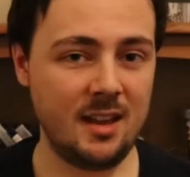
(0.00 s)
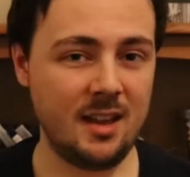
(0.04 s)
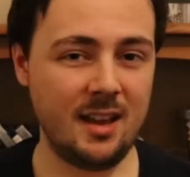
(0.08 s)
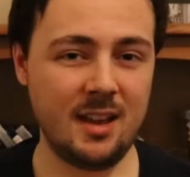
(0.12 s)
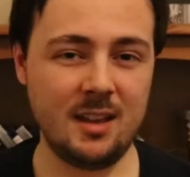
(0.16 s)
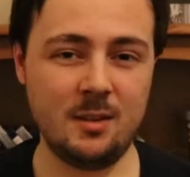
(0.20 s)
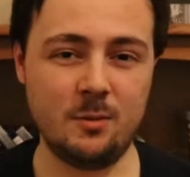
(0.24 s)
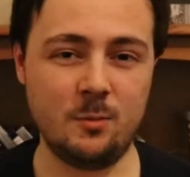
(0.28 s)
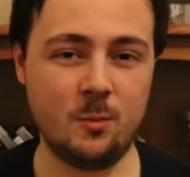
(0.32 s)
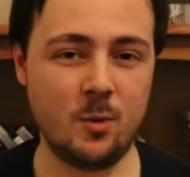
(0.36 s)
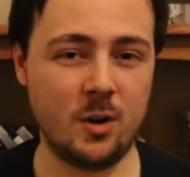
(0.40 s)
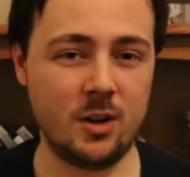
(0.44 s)

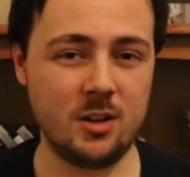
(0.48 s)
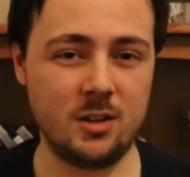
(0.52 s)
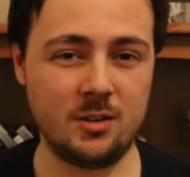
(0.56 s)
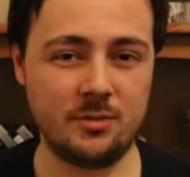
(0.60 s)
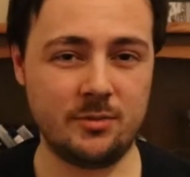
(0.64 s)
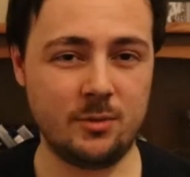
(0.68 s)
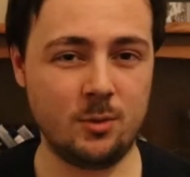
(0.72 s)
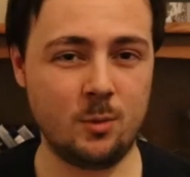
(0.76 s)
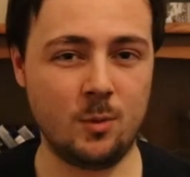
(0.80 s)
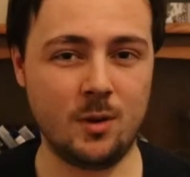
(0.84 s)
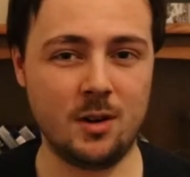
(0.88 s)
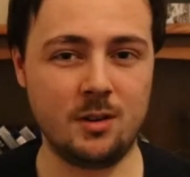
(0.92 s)
a
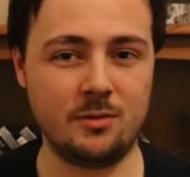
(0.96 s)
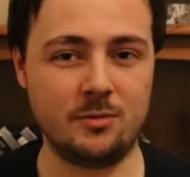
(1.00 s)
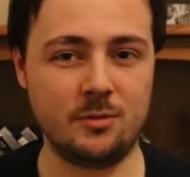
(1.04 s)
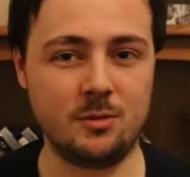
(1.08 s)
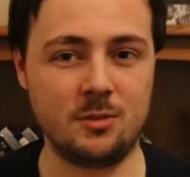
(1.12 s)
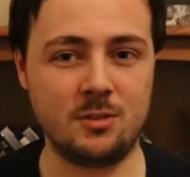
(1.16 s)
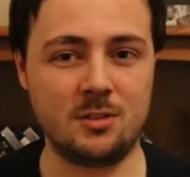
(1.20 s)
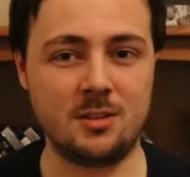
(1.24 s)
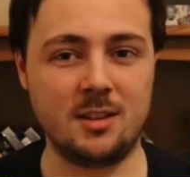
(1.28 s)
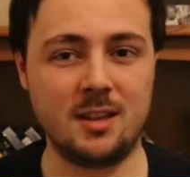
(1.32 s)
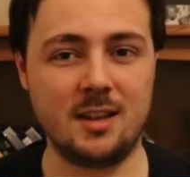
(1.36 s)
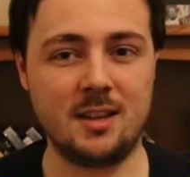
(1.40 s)
wonderful, wonderful
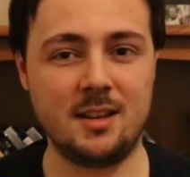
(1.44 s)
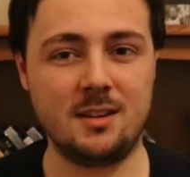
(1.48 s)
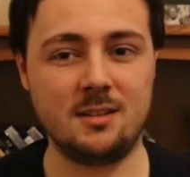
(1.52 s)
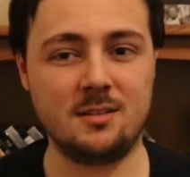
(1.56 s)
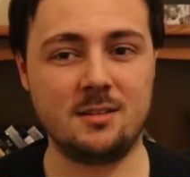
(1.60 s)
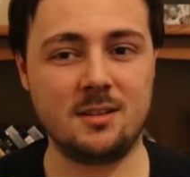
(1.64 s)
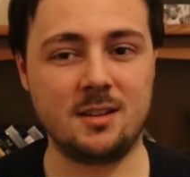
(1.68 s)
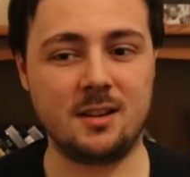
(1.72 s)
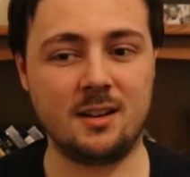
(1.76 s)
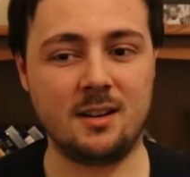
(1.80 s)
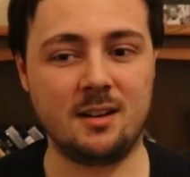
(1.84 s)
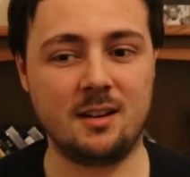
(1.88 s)

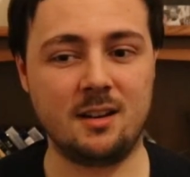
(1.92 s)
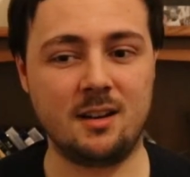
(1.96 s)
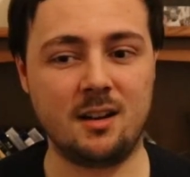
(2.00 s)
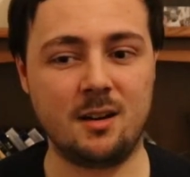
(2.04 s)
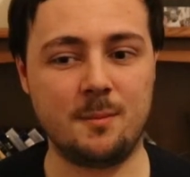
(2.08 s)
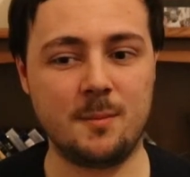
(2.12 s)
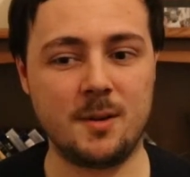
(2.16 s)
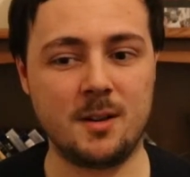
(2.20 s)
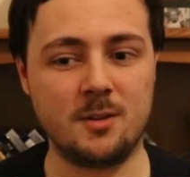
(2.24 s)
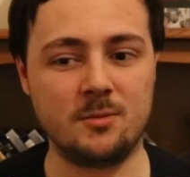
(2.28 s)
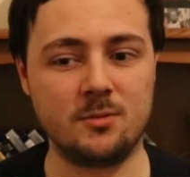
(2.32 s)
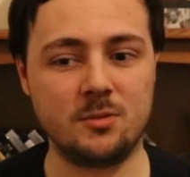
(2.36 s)
scene.
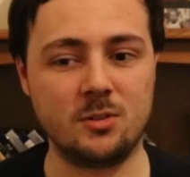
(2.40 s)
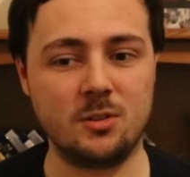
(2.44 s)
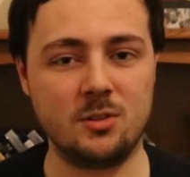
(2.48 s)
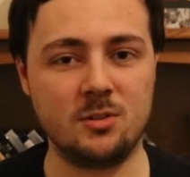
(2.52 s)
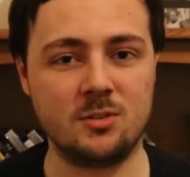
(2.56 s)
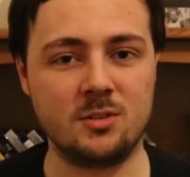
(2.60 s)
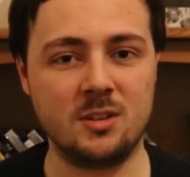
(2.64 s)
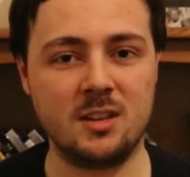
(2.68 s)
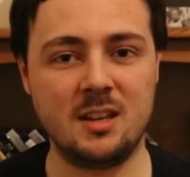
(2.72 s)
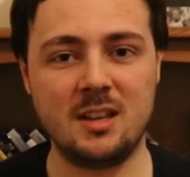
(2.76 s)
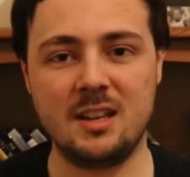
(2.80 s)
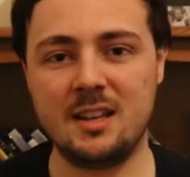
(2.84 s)
And of
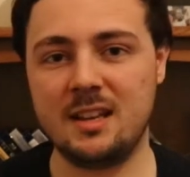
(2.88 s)
course,